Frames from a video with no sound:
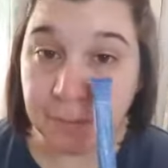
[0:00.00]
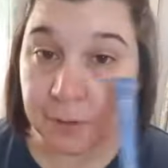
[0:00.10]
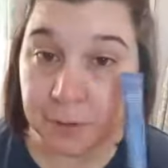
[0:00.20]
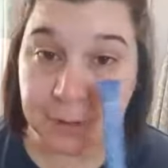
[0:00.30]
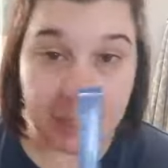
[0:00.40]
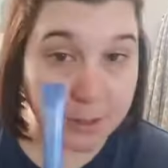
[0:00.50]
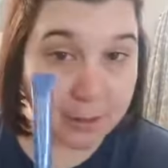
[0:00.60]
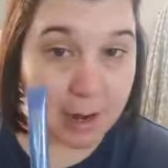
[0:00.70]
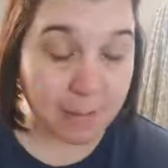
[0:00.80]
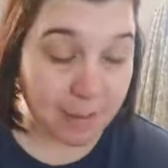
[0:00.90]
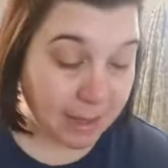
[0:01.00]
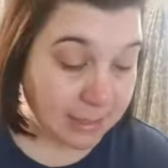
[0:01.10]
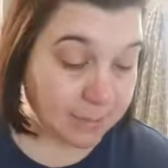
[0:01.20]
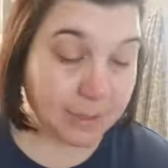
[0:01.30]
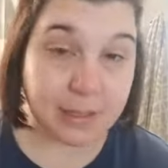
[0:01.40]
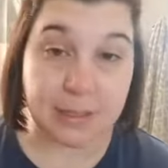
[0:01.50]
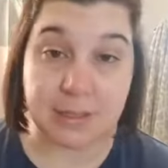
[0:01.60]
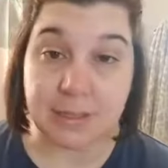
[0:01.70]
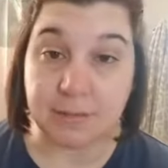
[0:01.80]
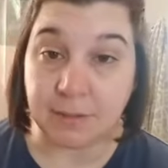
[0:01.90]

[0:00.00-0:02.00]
for those under eye bags because,